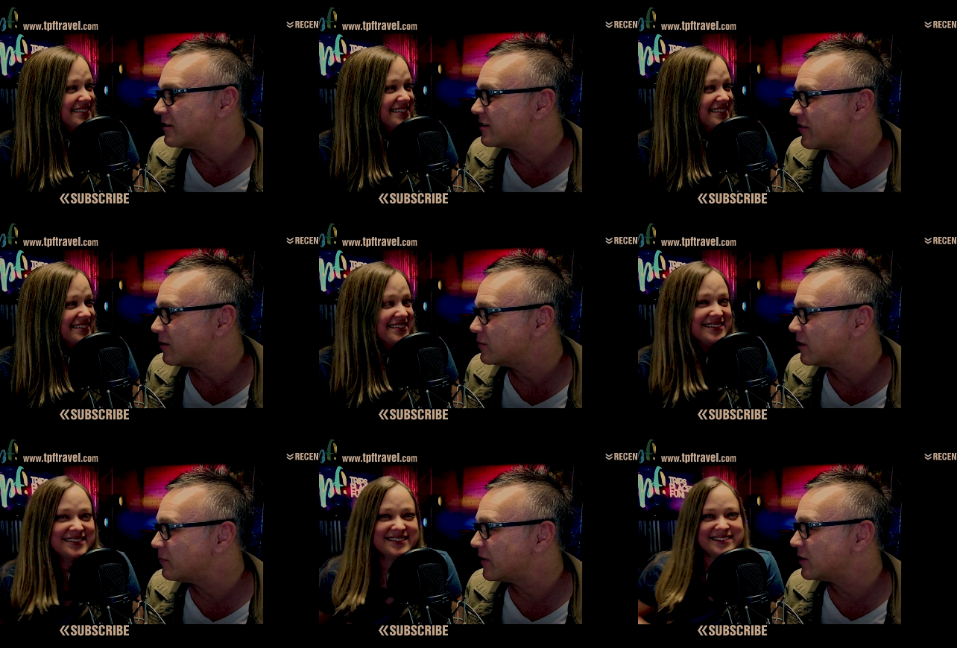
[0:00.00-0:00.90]
Speaker 1: give us a
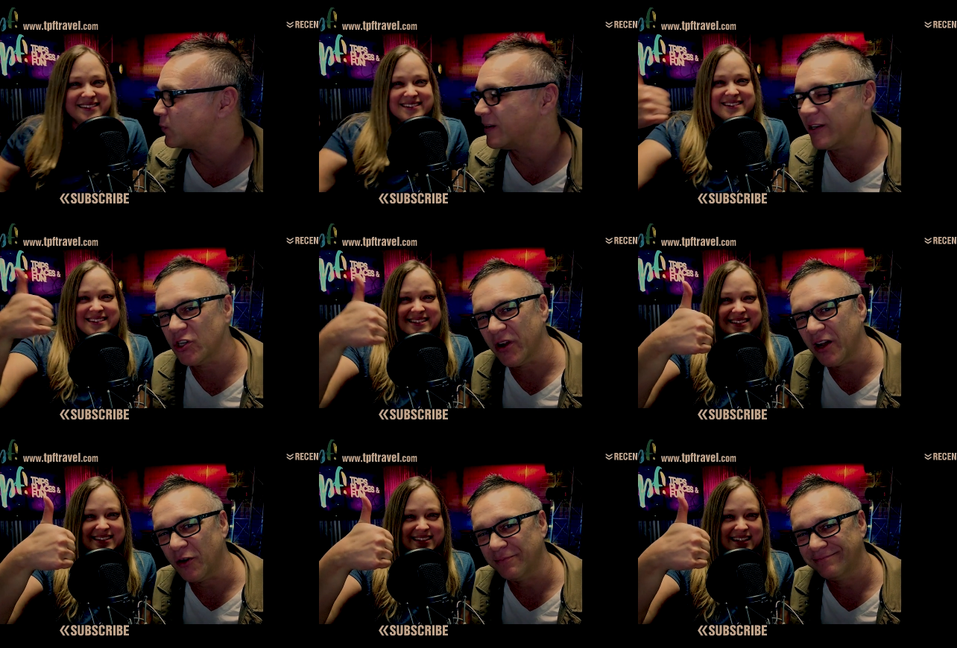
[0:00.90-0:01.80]
thumbs up because we need
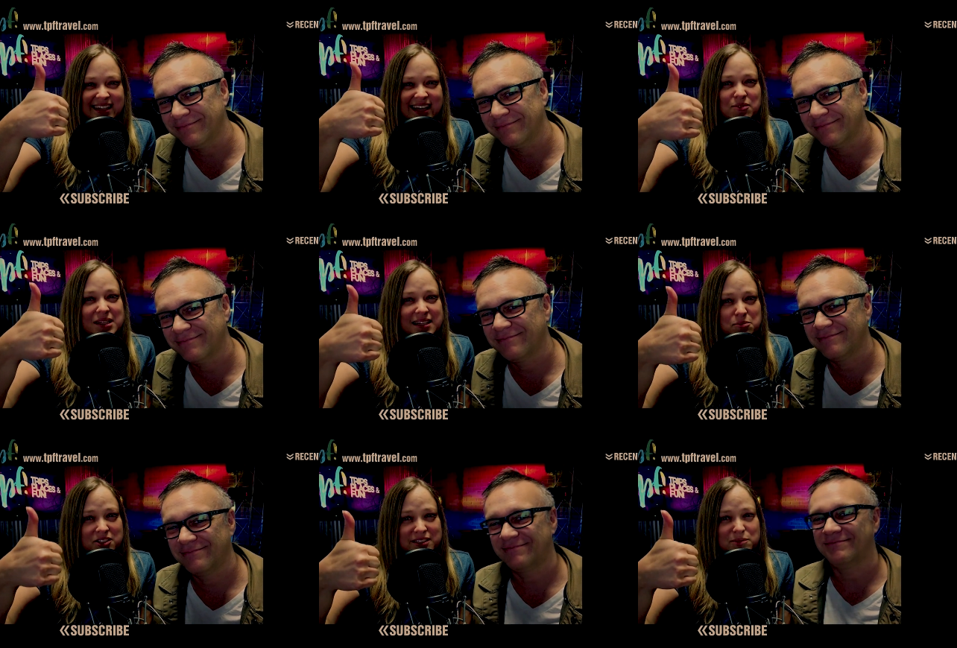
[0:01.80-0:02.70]
your help.
Speaker 2: And we
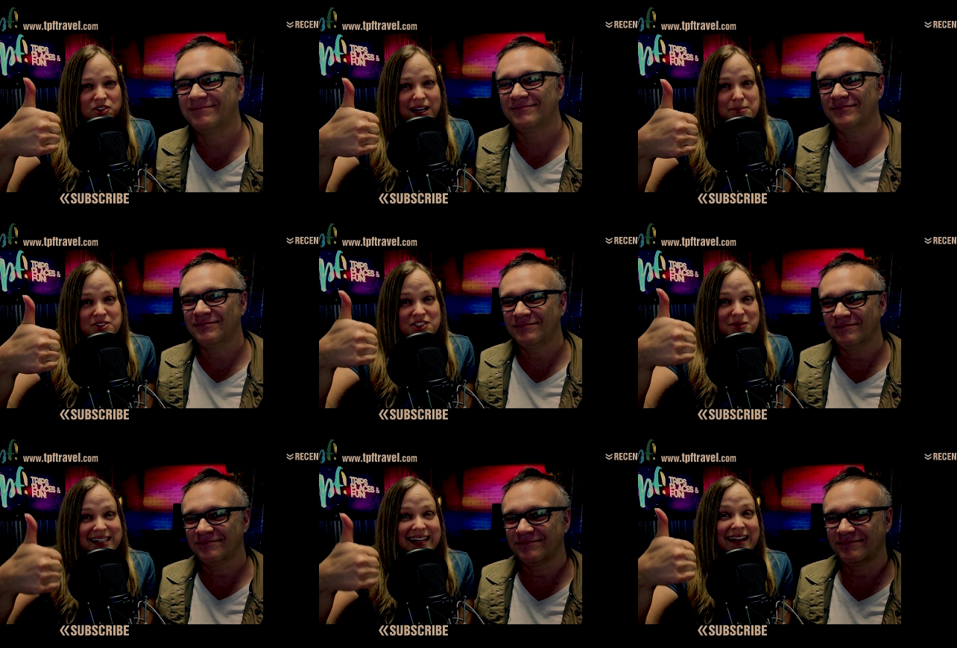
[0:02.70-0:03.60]
need more
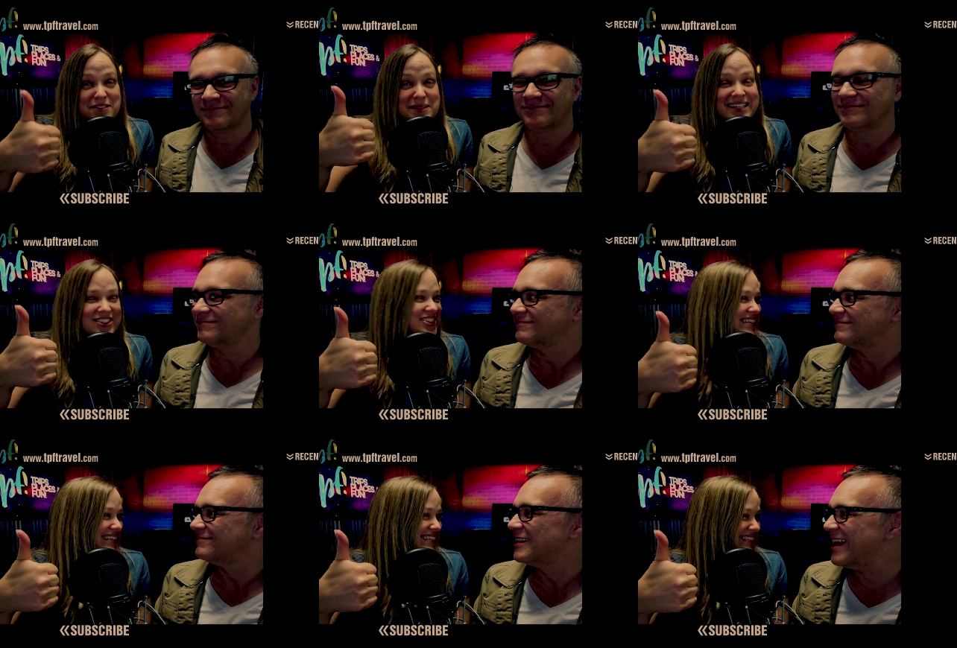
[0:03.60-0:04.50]
subscribers so we can have a meet
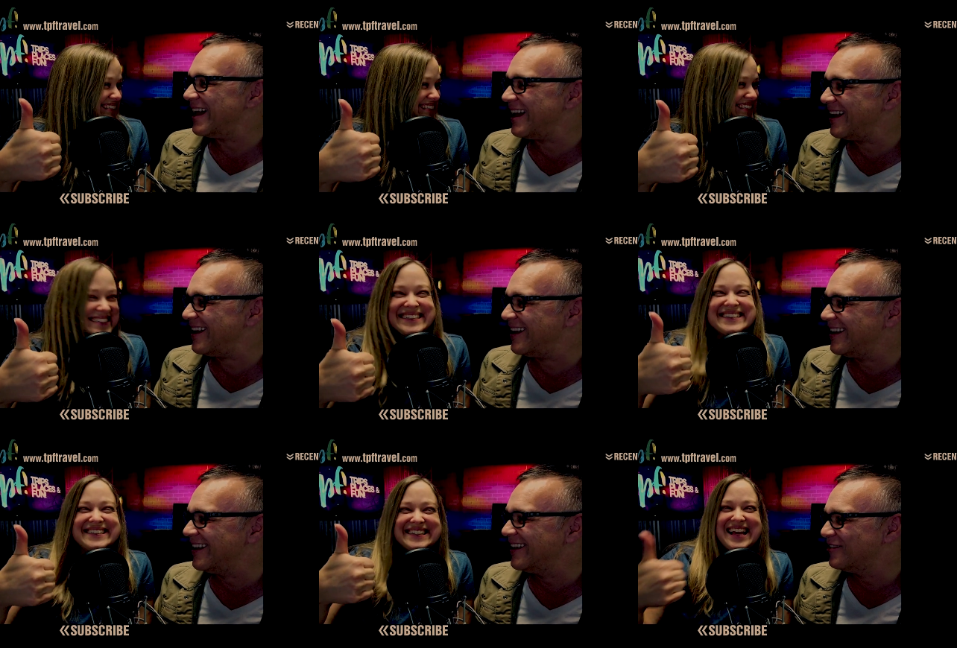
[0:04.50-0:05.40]
and greet.
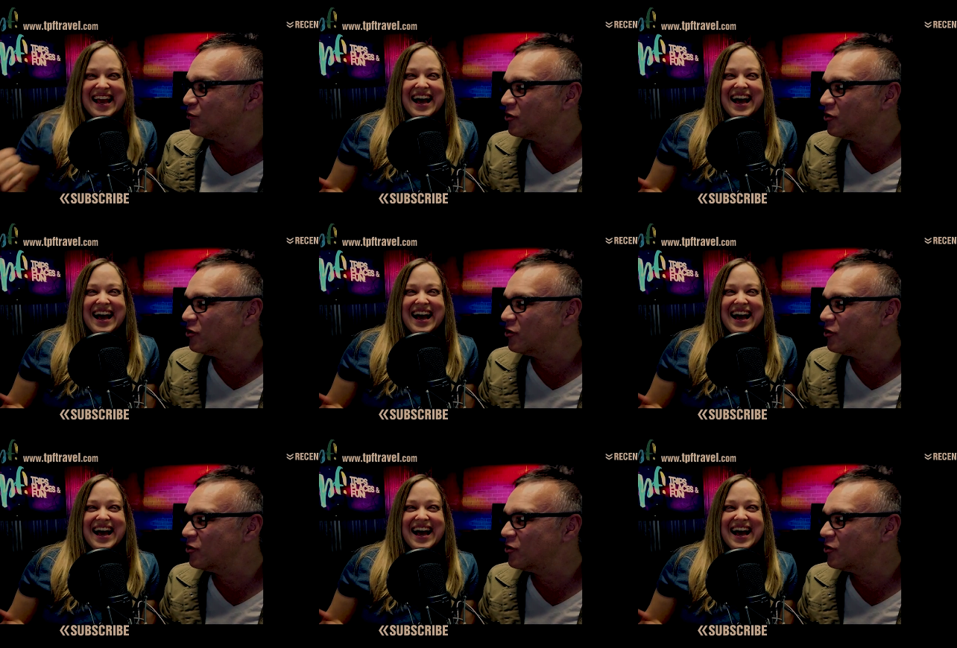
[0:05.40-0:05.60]
Yay!